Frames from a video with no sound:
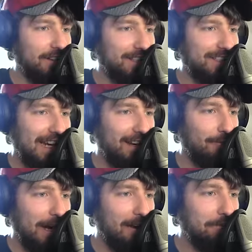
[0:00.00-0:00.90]
on the
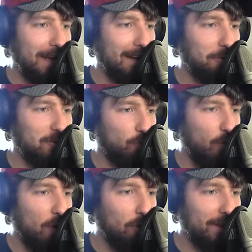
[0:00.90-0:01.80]
second round, man. What's
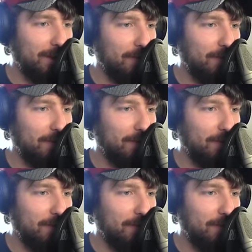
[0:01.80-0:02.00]
wrong with